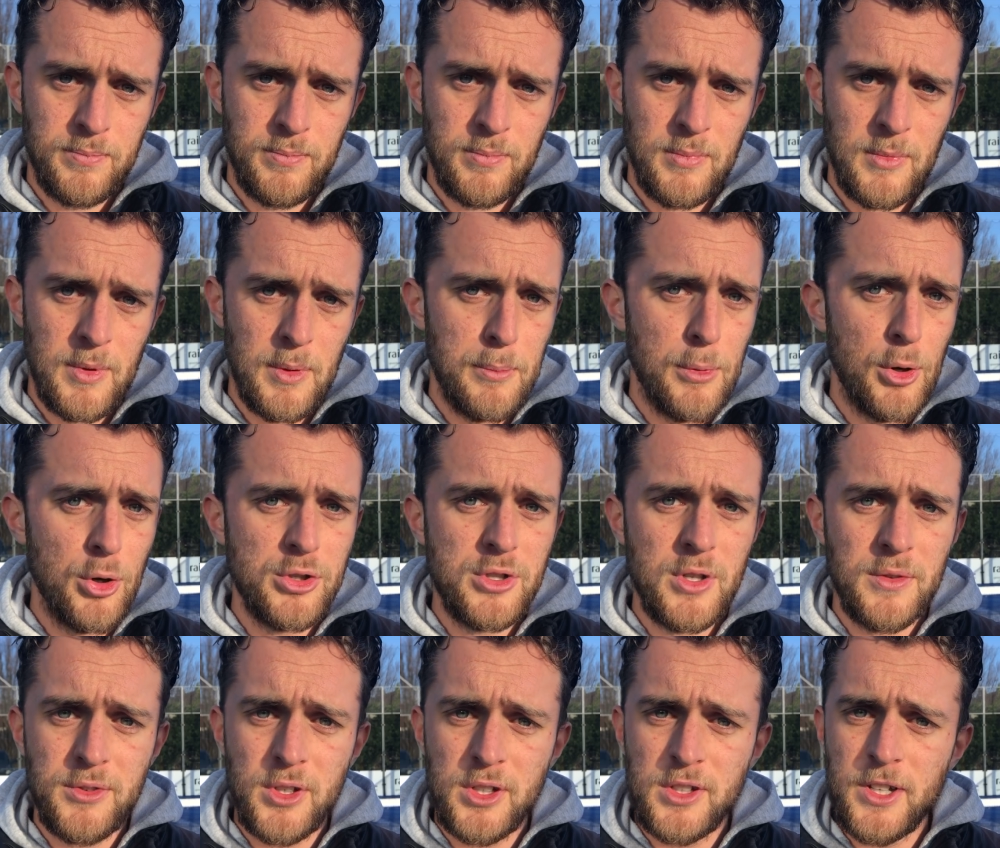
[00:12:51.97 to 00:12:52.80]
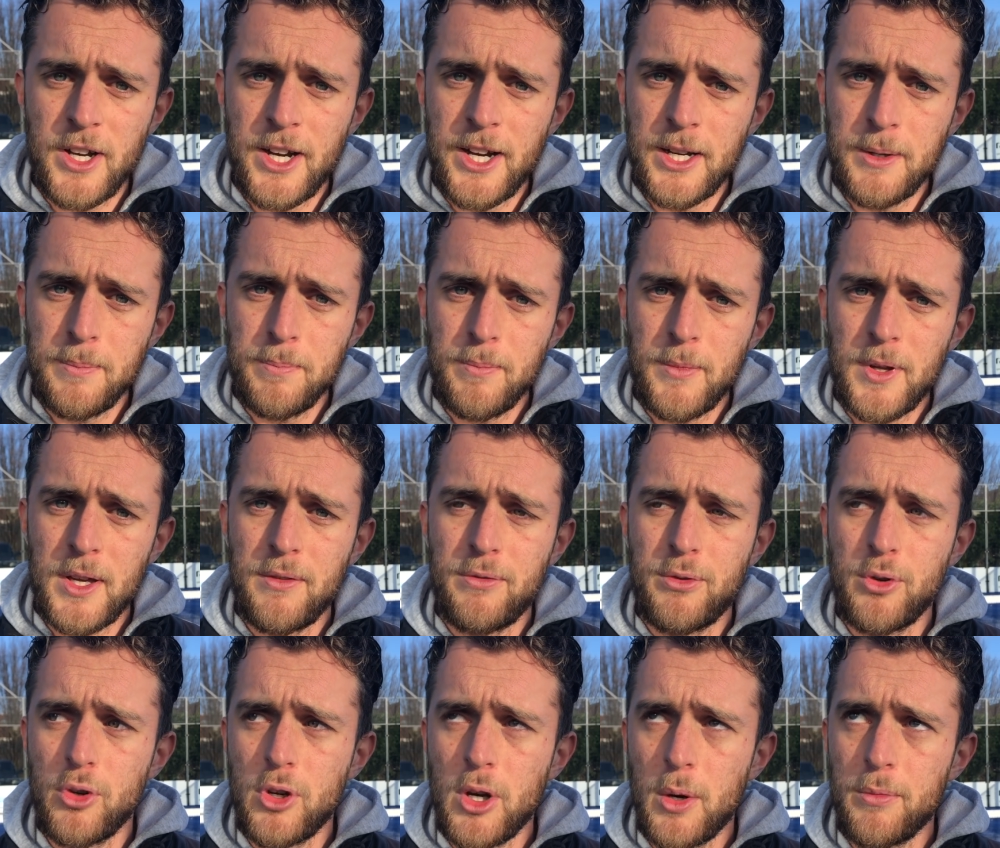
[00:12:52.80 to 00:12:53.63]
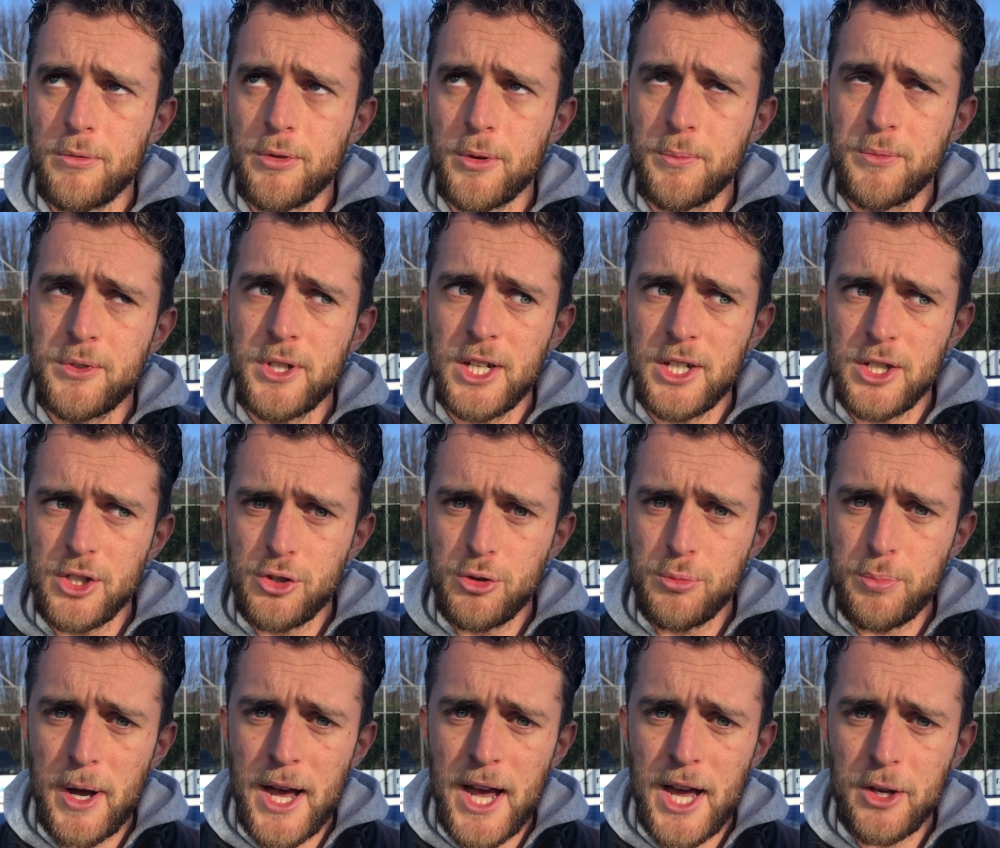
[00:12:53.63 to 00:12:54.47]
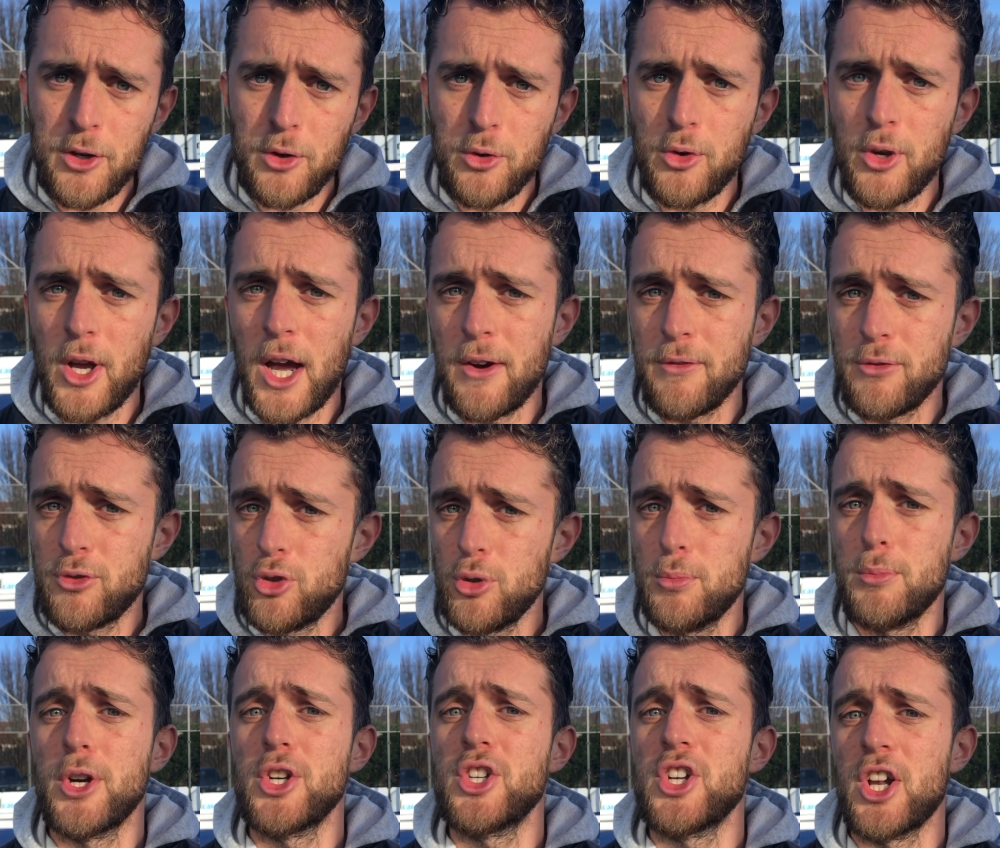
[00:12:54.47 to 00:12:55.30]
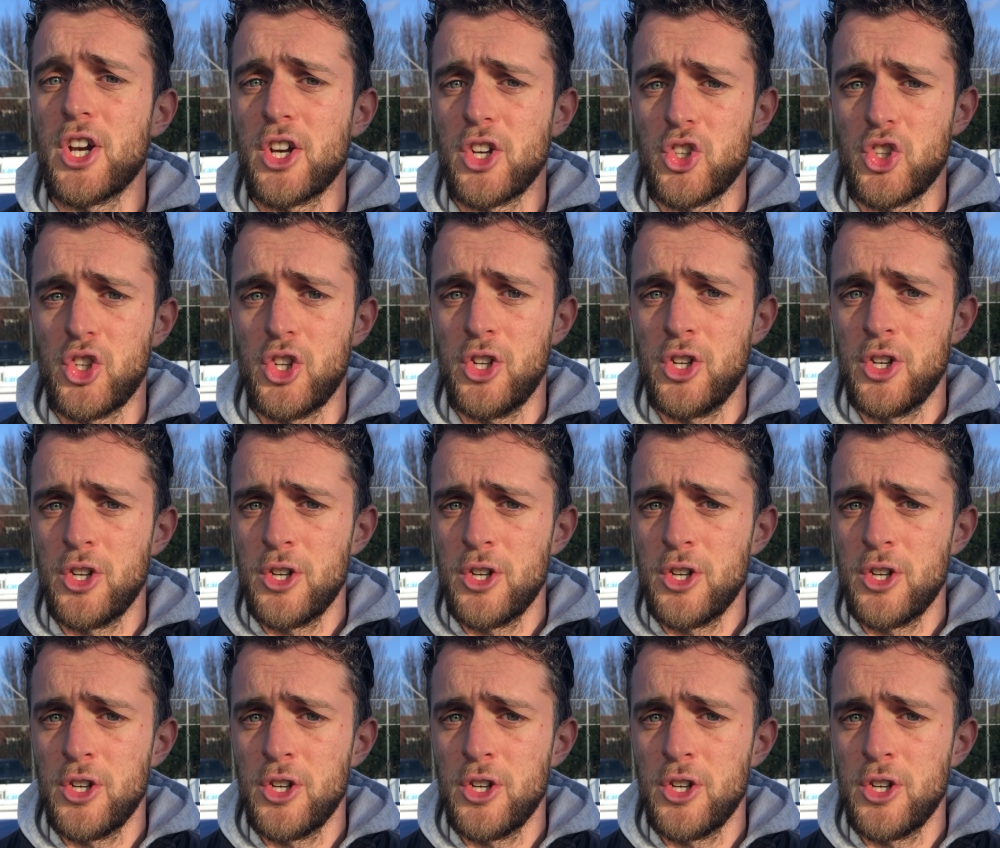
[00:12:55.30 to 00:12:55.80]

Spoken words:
Most of the time, if you come from tennis to paddle, you have too much energy.